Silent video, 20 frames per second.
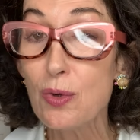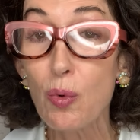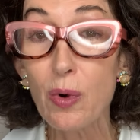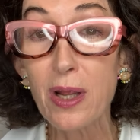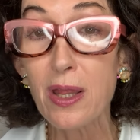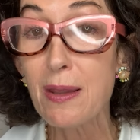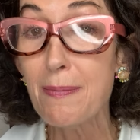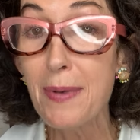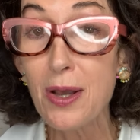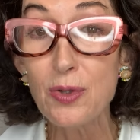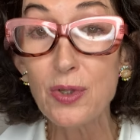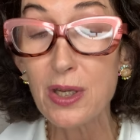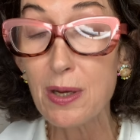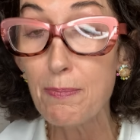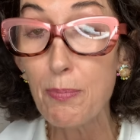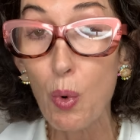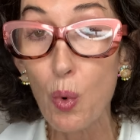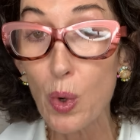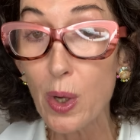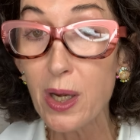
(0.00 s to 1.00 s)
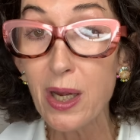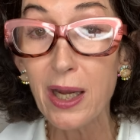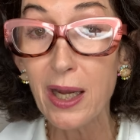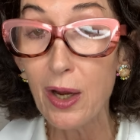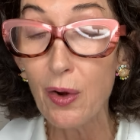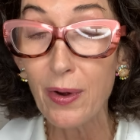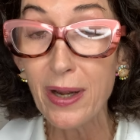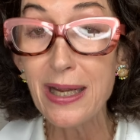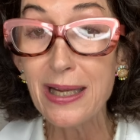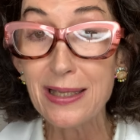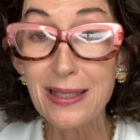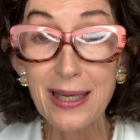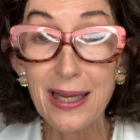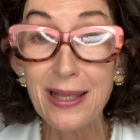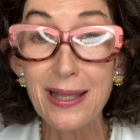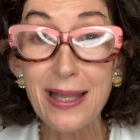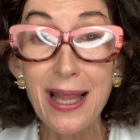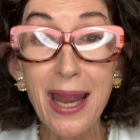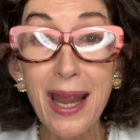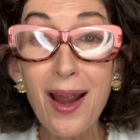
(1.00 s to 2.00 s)
one of the most important ingredients
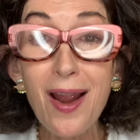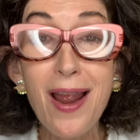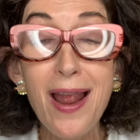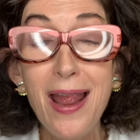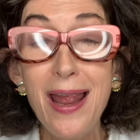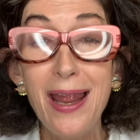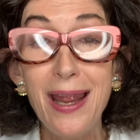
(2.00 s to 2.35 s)
in there.